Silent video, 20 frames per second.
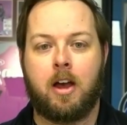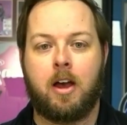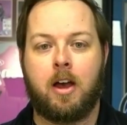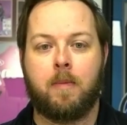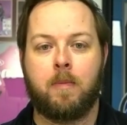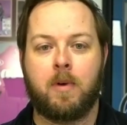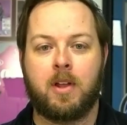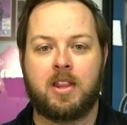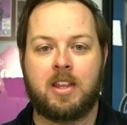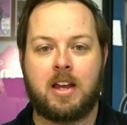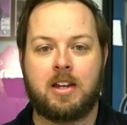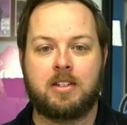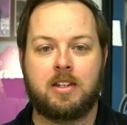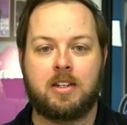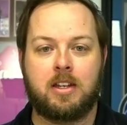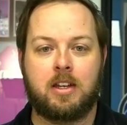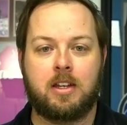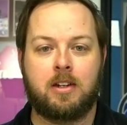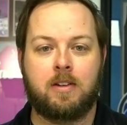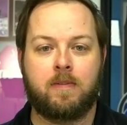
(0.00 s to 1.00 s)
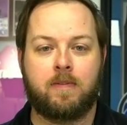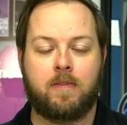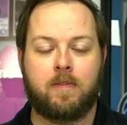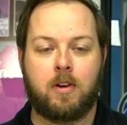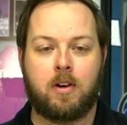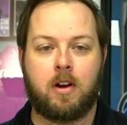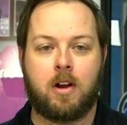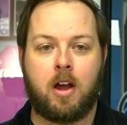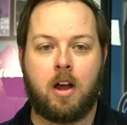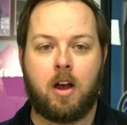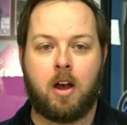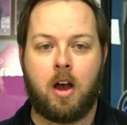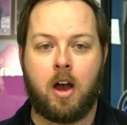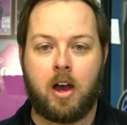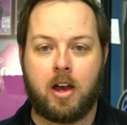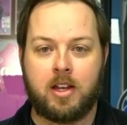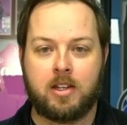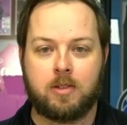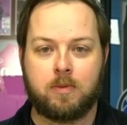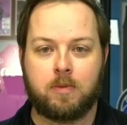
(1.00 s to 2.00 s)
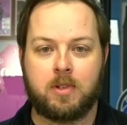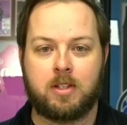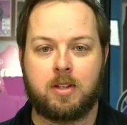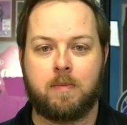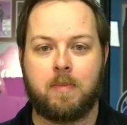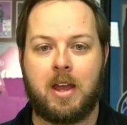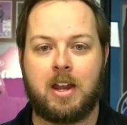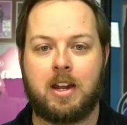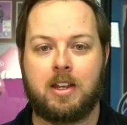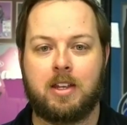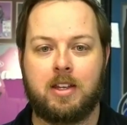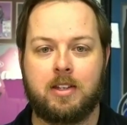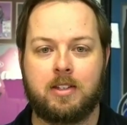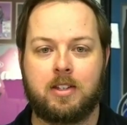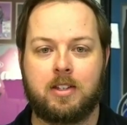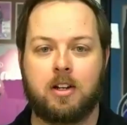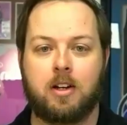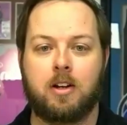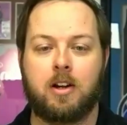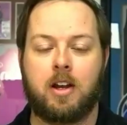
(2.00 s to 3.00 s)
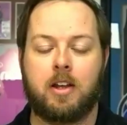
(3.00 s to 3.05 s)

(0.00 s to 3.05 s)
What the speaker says: What that did for us was it made it easier